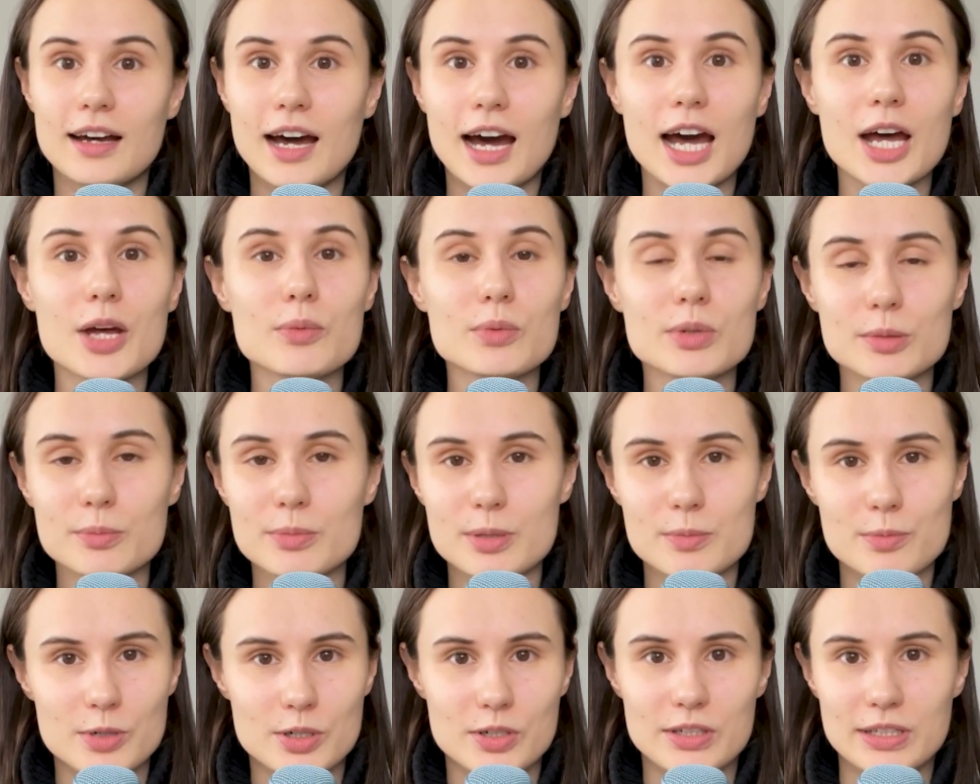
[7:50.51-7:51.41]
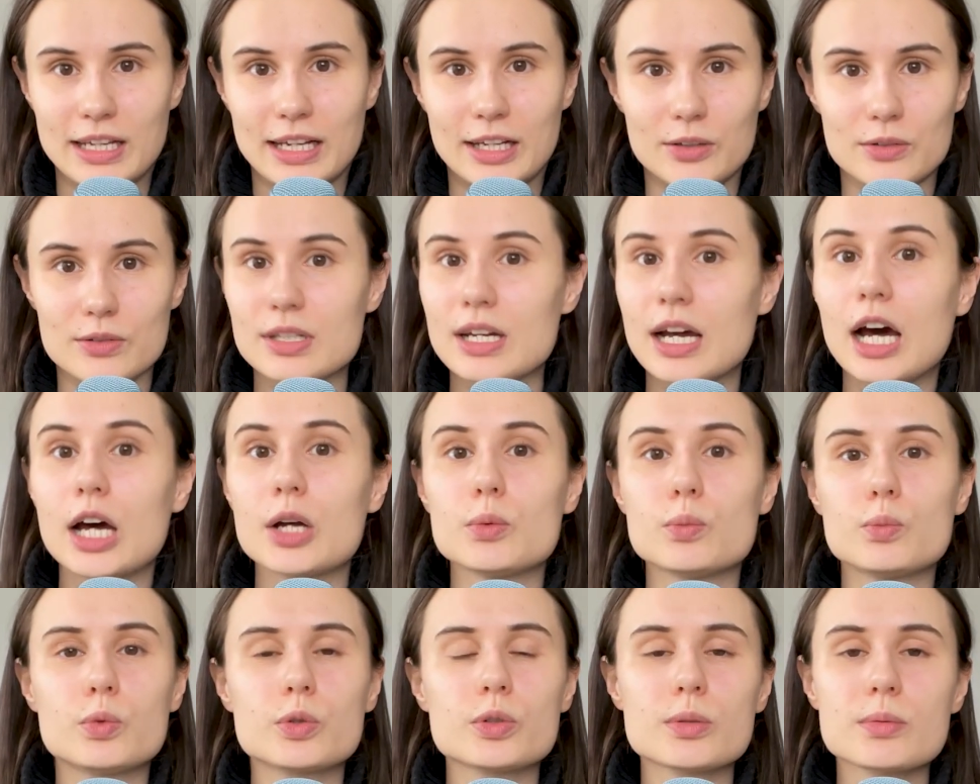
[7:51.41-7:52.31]
I will be burned out. I
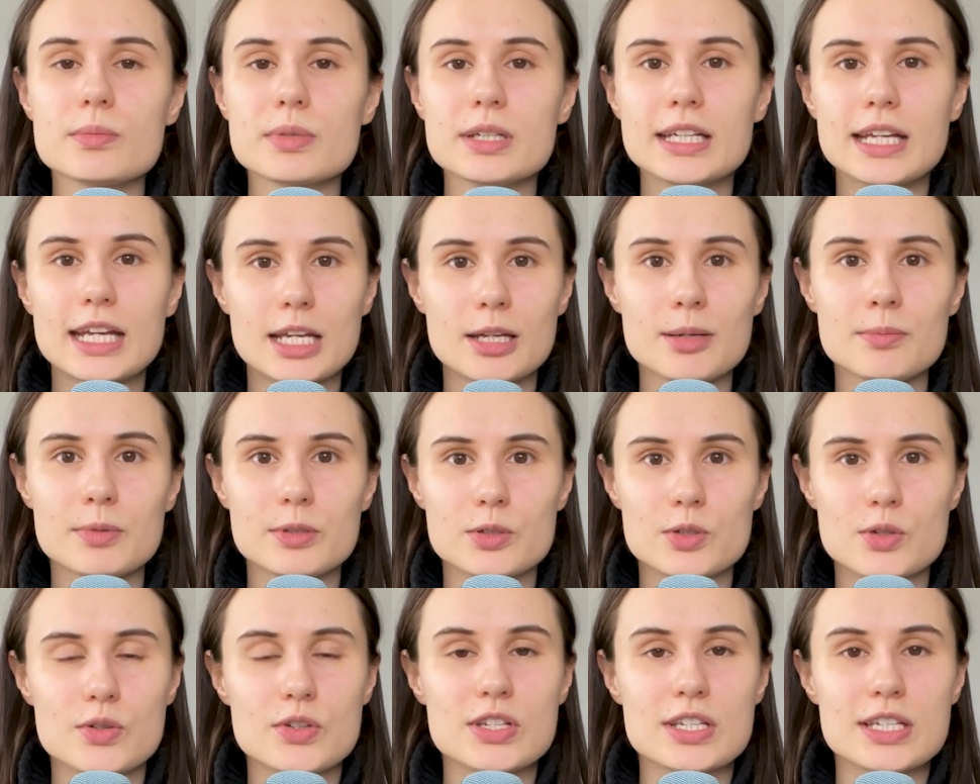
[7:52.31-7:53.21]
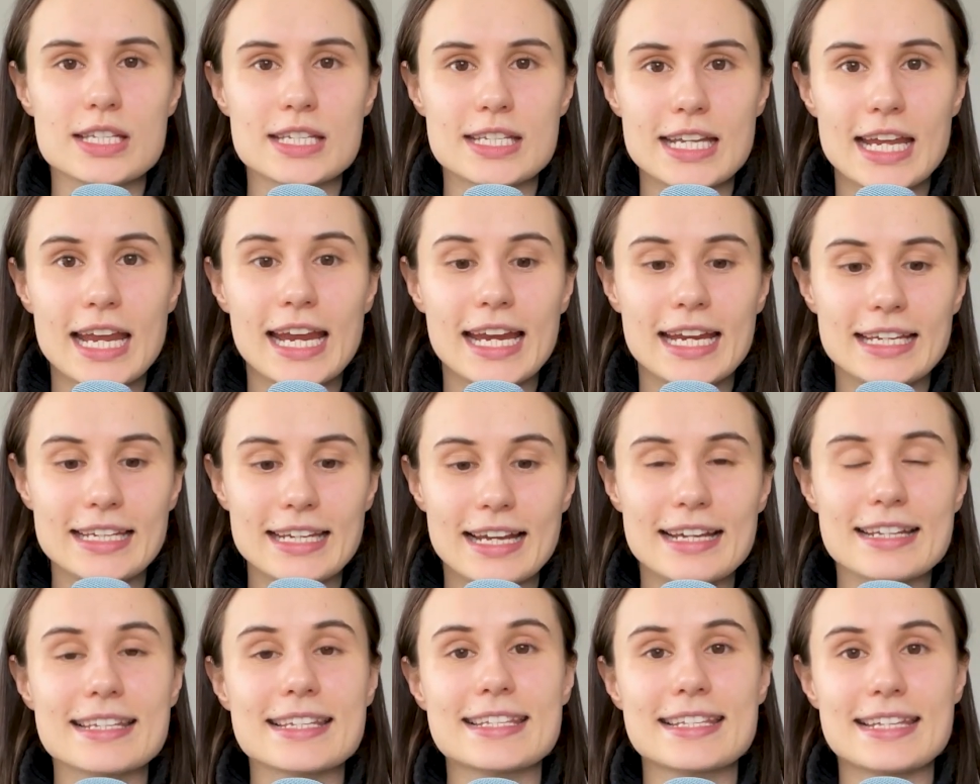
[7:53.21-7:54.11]
wouldn't be able to sustain
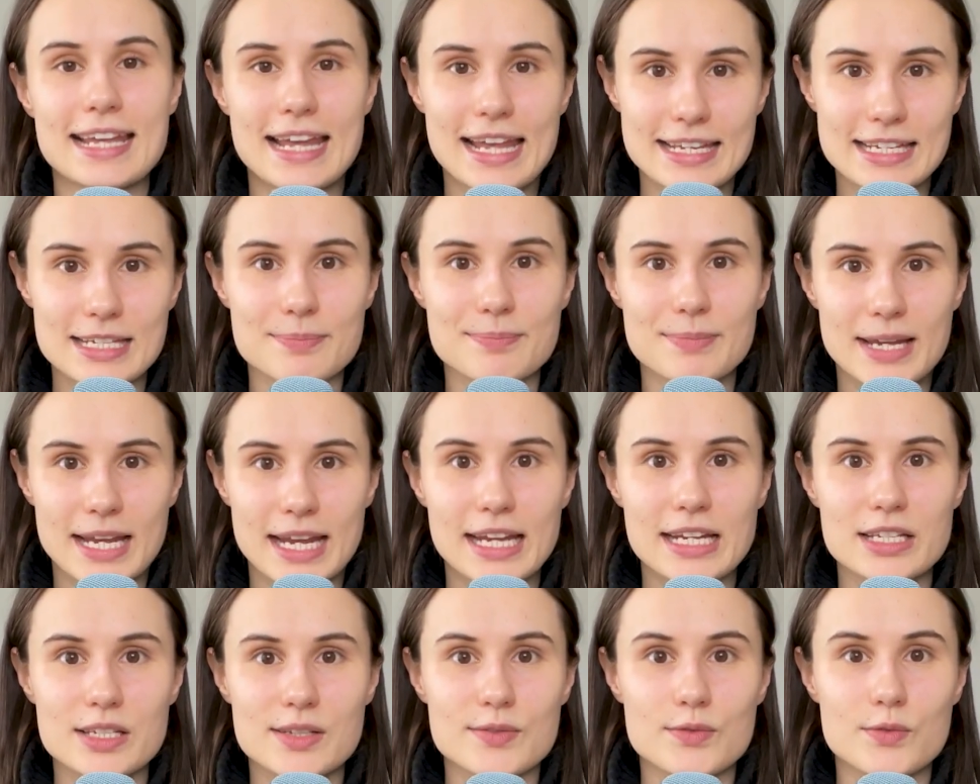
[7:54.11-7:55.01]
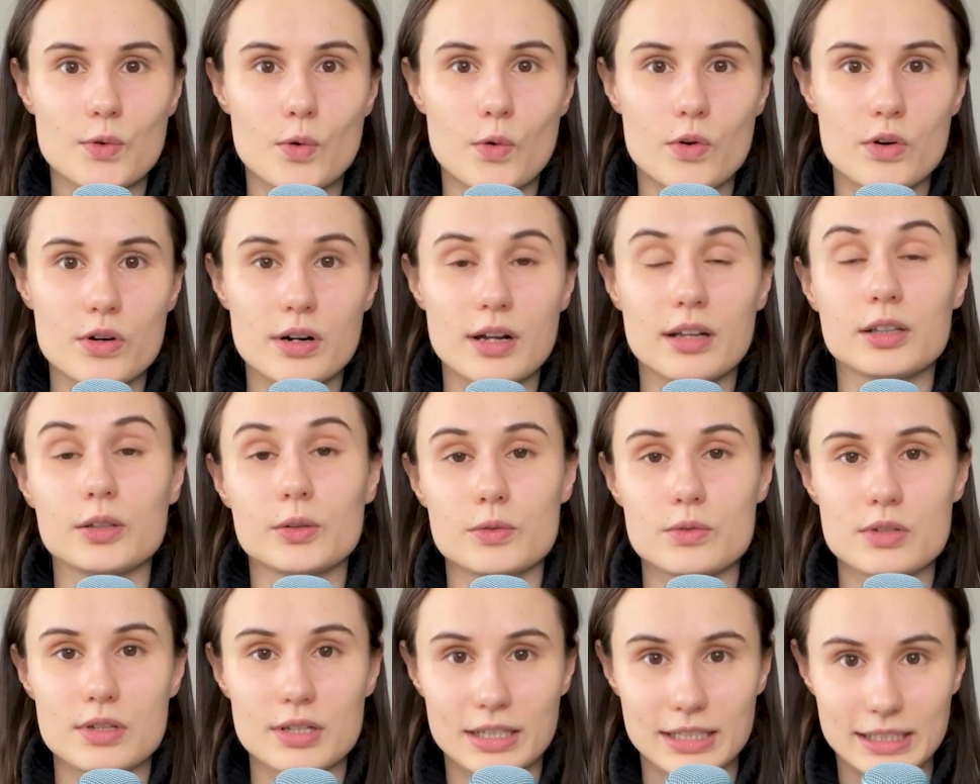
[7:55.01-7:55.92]
a steady pace for a
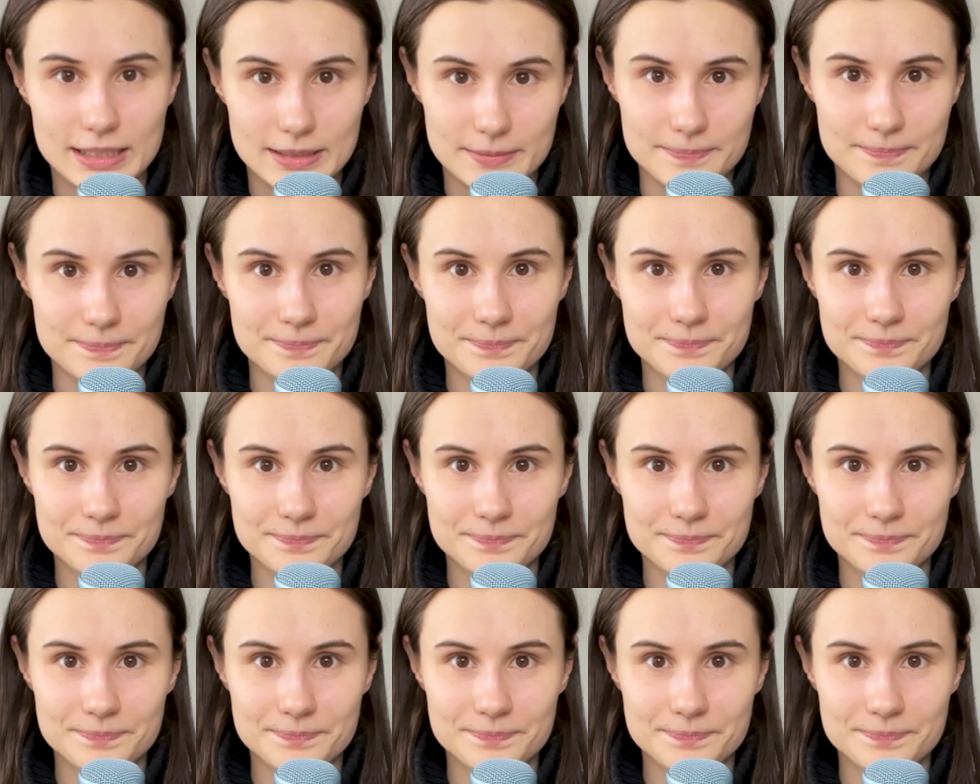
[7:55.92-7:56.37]
long time.